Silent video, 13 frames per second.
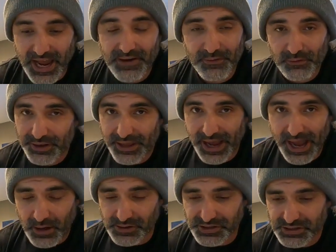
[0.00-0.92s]
that I have around the
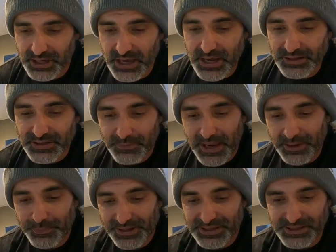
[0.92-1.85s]
house to
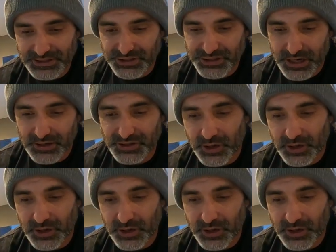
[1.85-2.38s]
make ballistic gel,